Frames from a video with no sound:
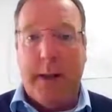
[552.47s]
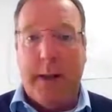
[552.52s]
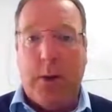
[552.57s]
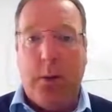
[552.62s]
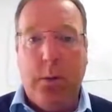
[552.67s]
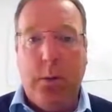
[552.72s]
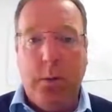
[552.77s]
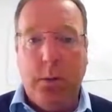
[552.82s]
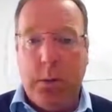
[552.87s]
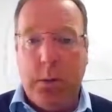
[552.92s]

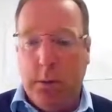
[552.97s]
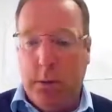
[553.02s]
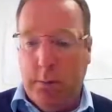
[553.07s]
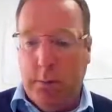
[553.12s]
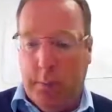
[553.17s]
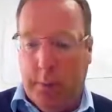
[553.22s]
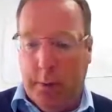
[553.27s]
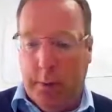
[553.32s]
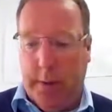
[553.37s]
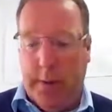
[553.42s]
technical,
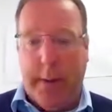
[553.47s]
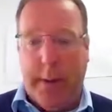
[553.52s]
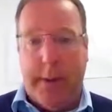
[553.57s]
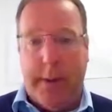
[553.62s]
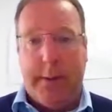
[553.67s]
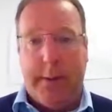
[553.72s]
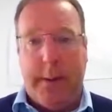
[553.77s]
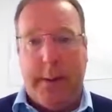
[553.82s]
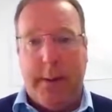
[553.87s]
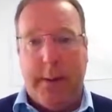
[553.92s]
but
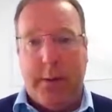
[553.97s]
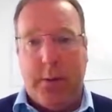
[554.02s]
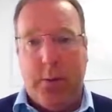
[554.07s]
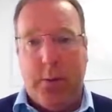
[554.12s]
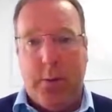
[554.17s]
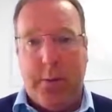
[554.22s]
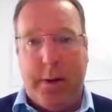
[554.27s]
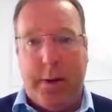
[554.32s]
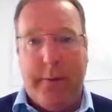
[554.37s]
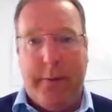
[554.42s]
it's
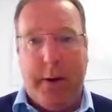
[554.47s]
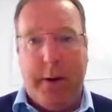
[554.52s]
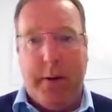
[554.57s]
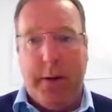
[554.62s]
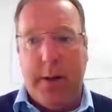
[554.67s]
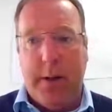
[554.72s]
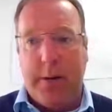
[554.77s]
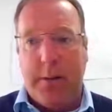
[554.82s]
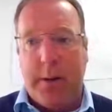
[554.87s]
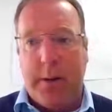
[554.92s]
also
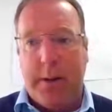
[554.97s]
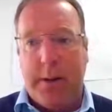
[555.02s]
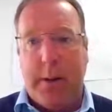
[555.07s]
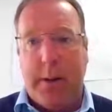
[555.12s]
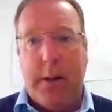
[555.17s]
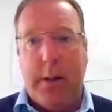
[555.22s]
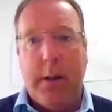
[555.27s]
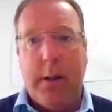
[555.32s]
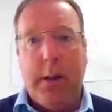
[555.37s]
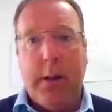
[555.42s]
very
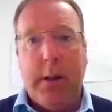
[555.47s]
interesting.